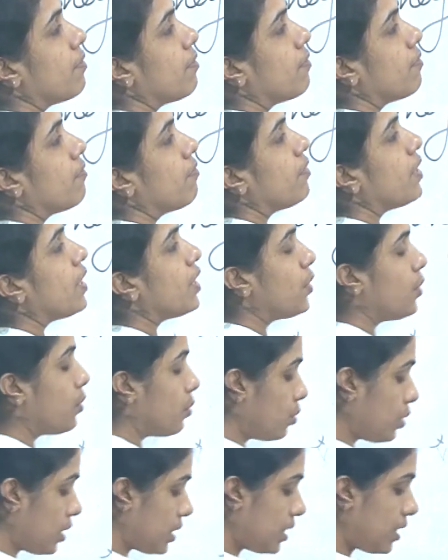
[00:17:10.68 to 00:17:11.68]
We
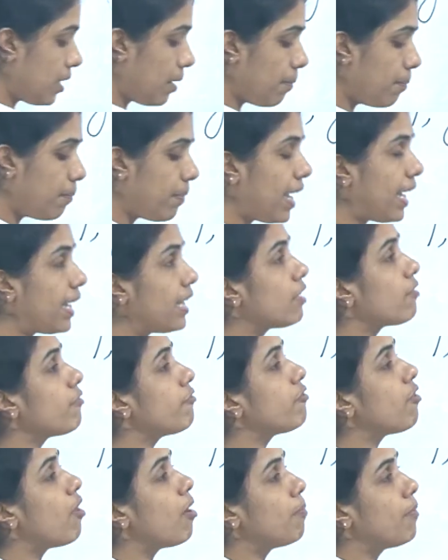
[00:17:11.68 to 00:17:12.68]
use the bare
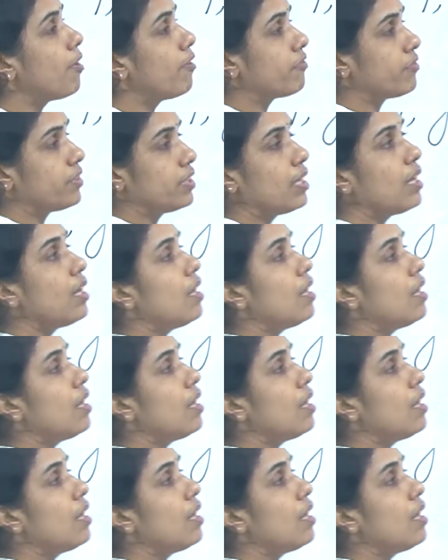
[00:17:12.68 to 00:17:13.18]
form of the